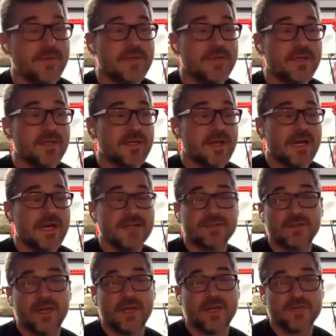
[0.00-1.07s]
mean, I
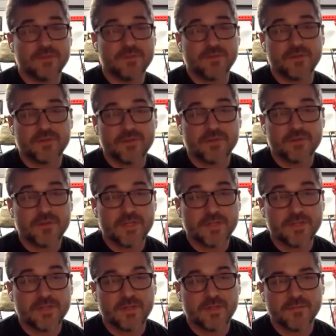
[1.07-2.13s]
still have some of their
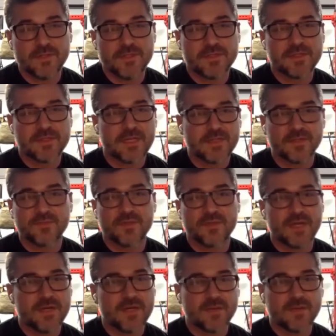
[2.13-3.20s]
urethane dumbbells. I got their
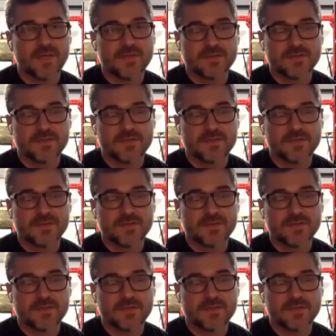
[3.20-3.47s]
plyo box.